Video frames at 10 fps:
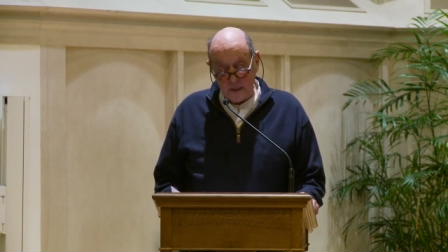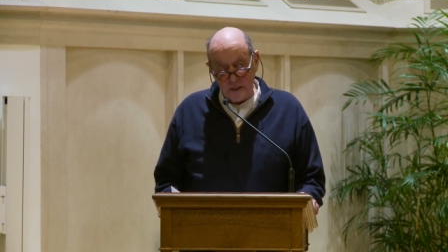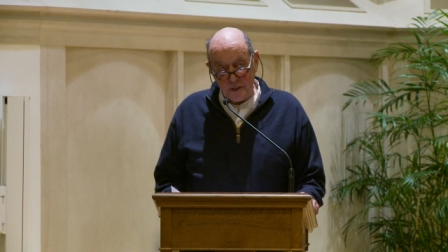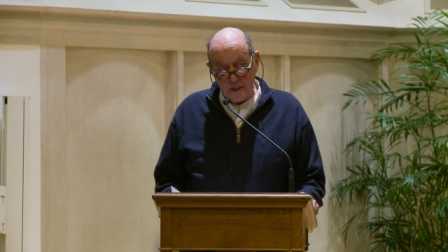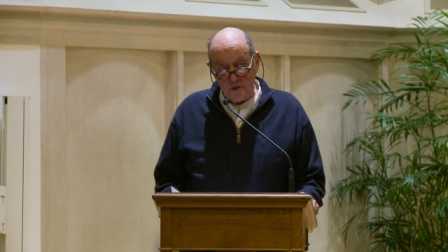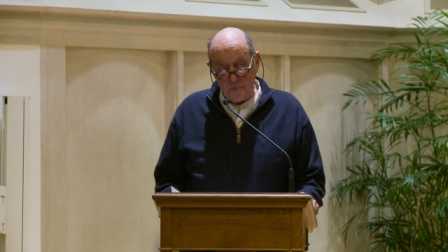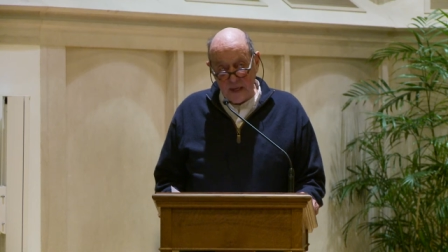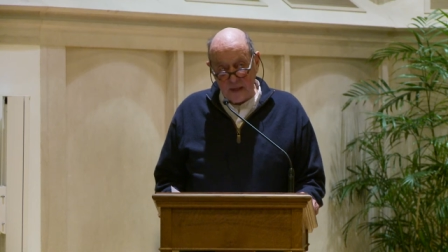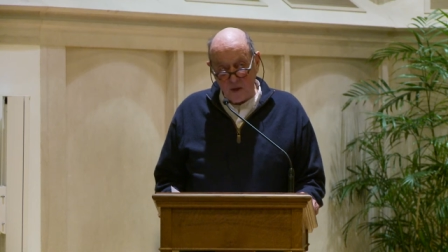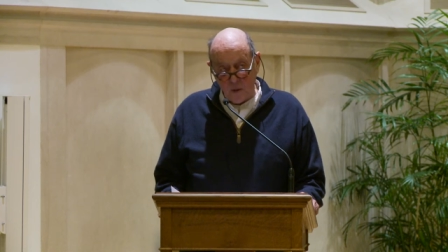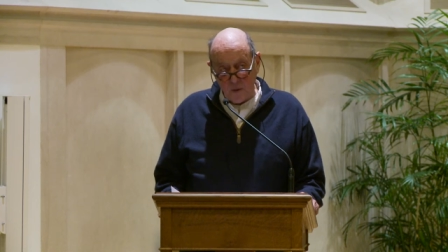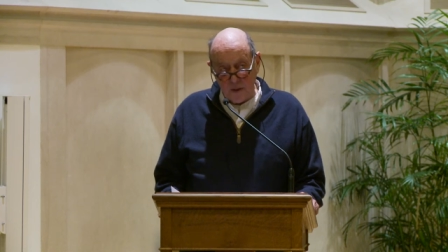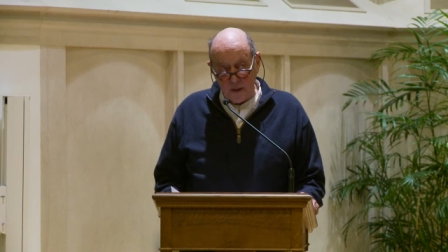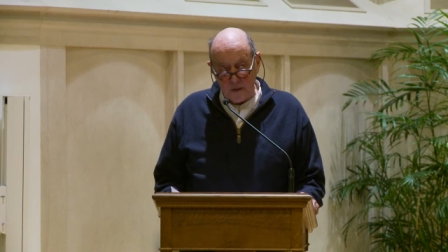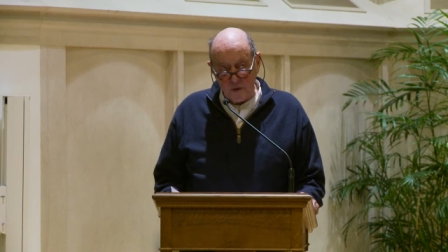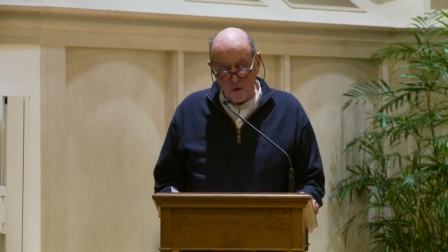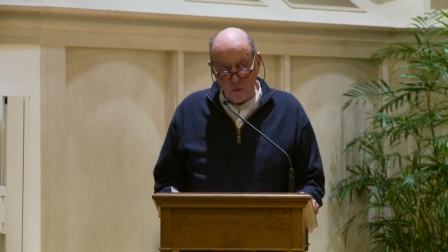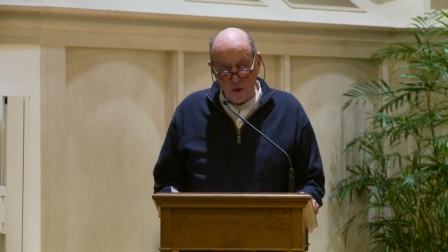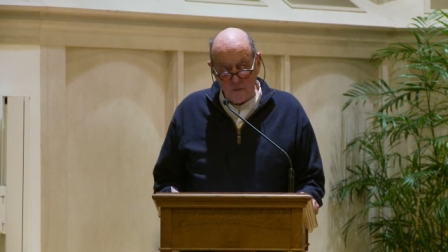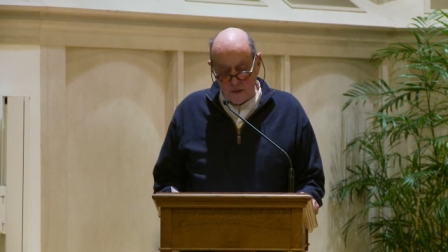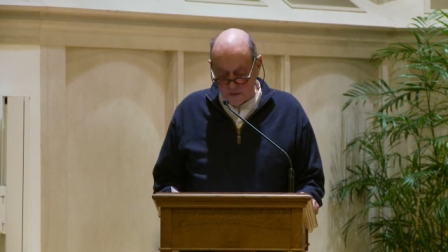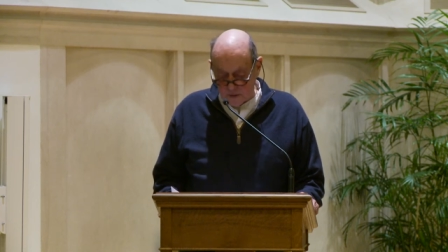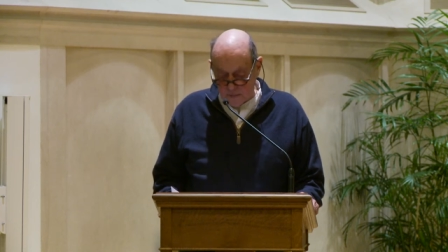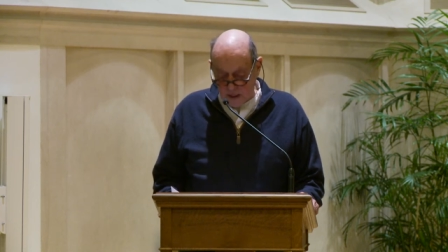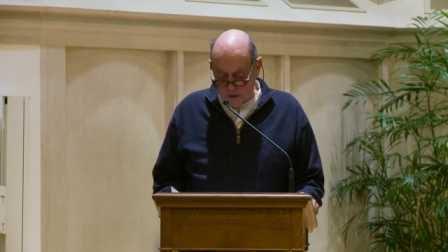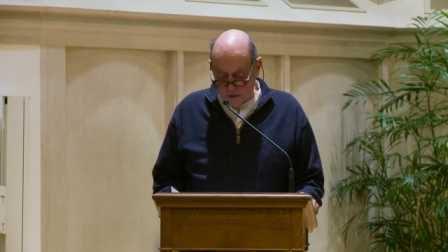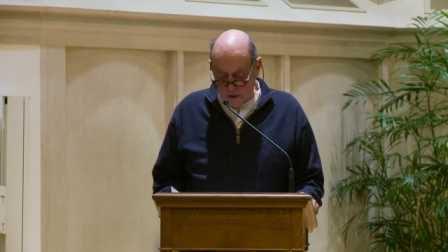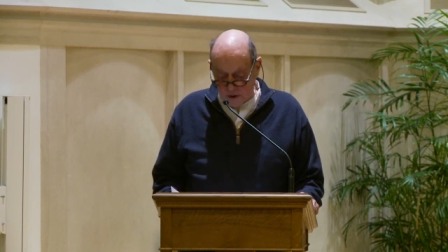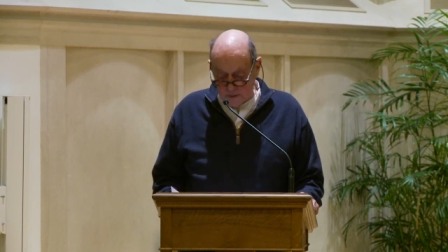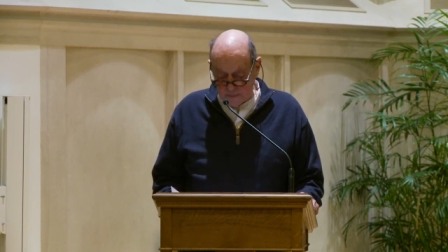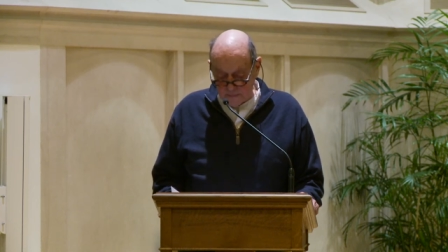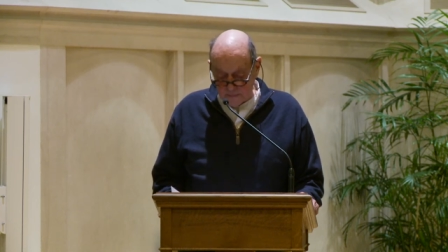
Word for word: let's say you make it only 1,200 miles long.